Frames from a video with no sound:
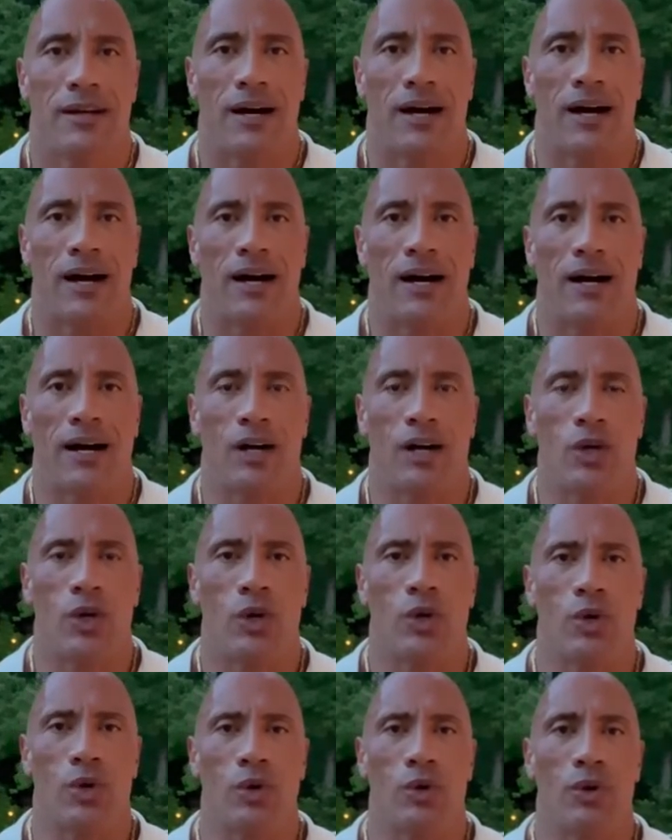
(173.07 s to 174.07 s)
uh,
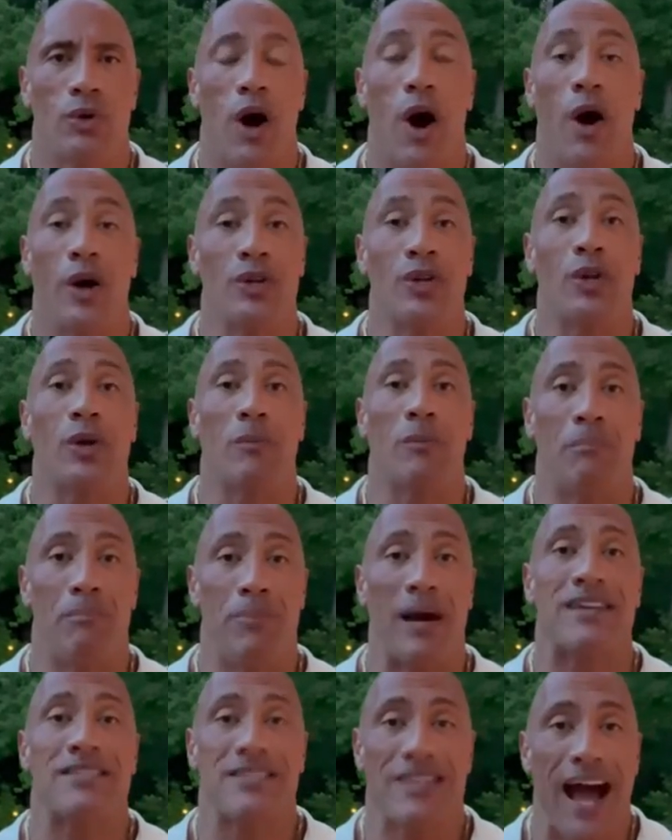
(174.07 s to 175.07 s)
who on your
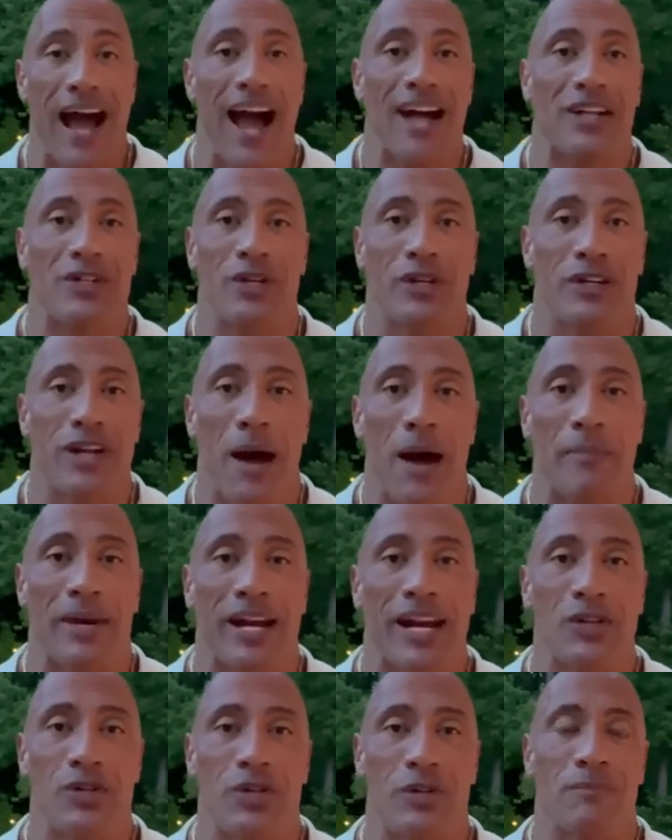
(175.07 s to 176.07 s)
Best Actor
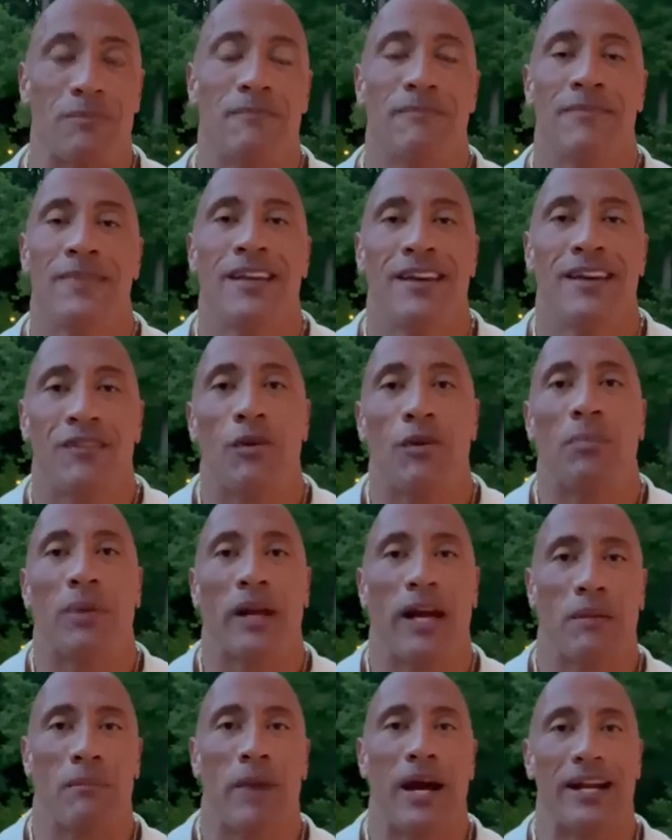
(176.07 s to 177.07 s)
nomination for
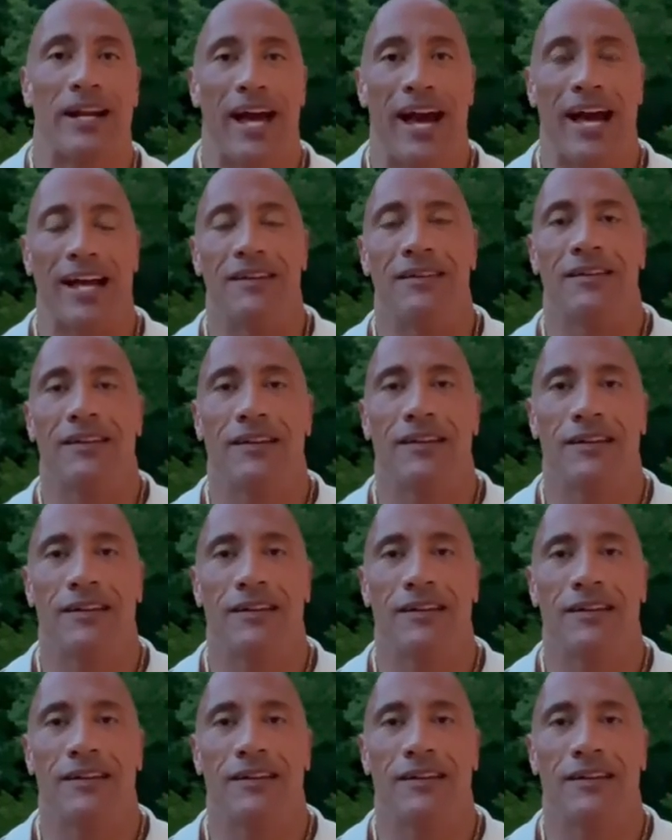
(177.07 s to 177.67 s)
playing my dad,